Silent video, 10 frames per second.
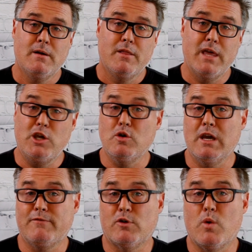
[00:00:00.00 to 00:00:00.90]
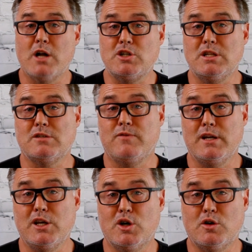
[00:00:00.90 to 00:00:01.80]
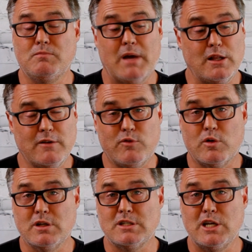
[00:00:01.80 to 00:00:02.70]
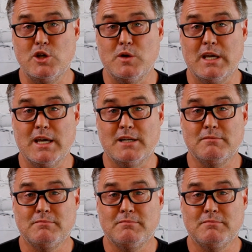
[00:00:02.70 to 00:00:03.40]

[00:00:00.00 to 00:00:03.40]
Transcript: Thank you again for watching this video. I look forward to seeing you again.